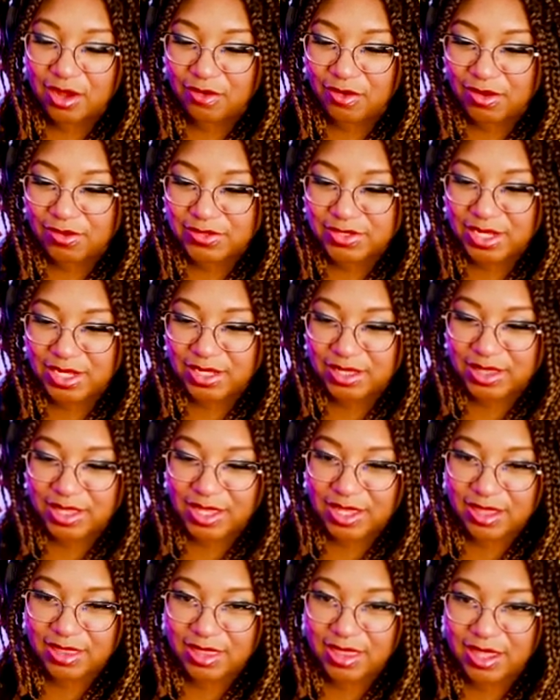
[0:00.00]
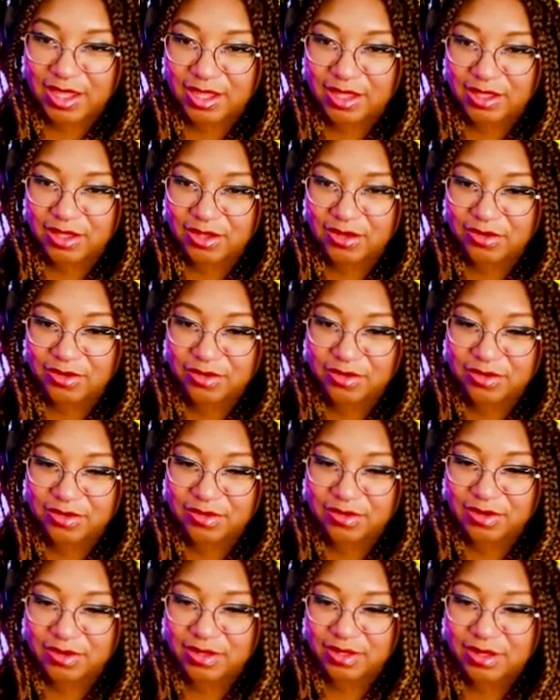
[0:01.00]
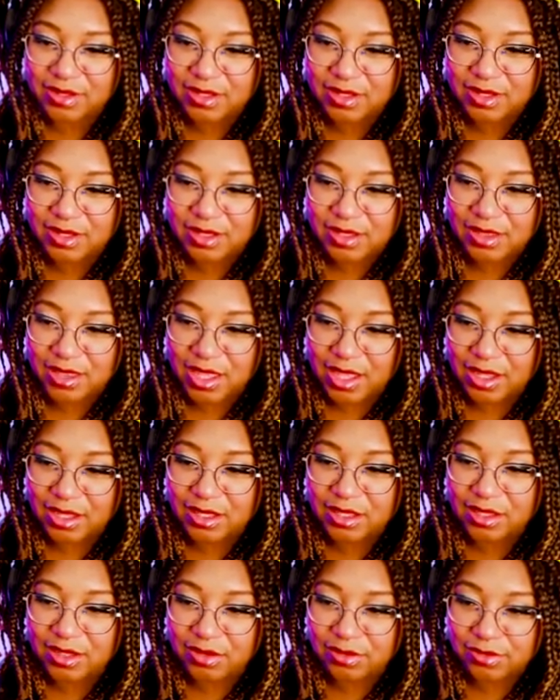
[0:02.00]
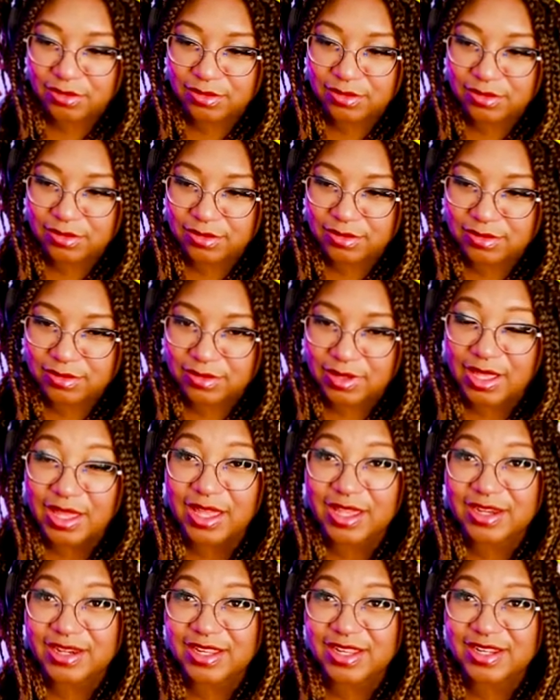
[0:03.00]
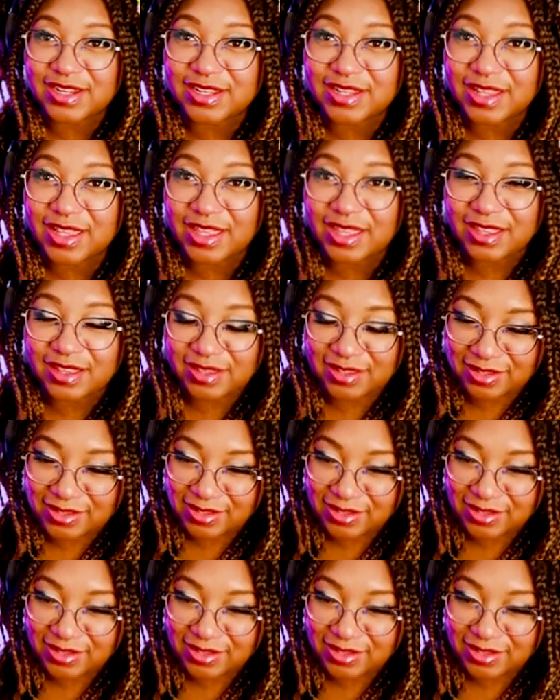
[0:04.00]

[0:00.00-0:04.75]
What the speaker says: Oh, I'll take that. Thank you. Thank you. I needed that.